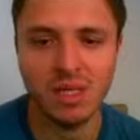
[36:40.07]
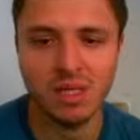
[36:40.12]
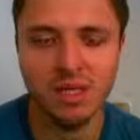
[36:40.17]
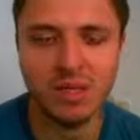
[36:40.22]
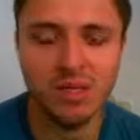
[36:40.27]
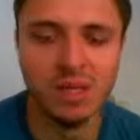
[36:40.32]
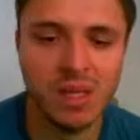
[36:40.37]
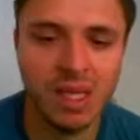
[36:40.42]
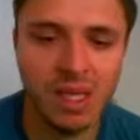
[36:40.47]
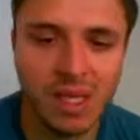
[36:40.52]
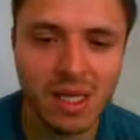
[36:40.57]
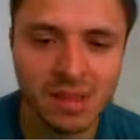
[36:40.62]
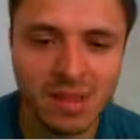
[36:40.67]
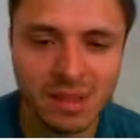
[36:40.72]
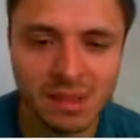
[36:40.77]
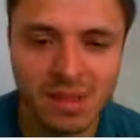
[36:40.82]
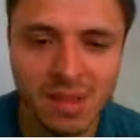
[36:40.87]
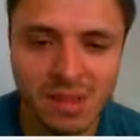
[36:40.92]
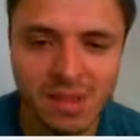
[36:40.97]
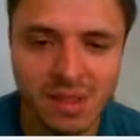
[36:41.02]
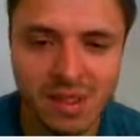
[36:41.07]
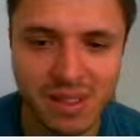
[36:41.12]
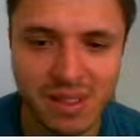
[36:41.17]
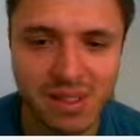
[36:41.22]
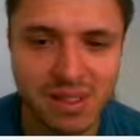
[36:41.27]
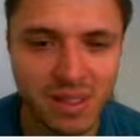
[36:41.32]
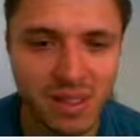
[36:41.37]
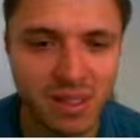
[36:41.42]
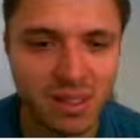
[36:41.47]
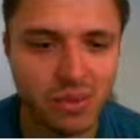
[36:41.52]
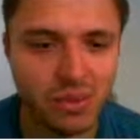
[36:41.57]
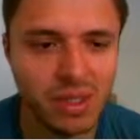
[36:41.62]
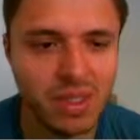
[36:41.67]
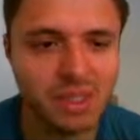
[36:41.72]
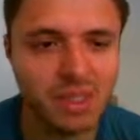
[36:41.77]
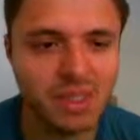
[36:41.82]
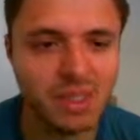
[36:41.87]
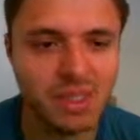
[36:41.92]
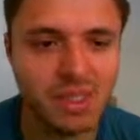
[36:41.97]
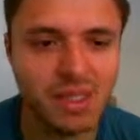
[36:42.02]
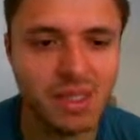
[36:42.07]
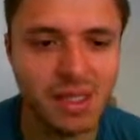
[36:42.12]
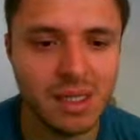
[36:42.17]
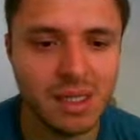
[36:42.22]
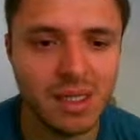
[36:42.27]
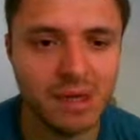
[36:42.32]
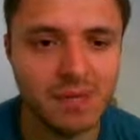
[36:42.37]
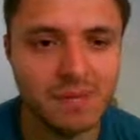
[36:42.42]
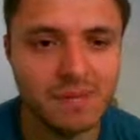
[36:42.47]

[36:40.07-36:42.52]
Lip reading: oh, that gives him an advantage on queen c3.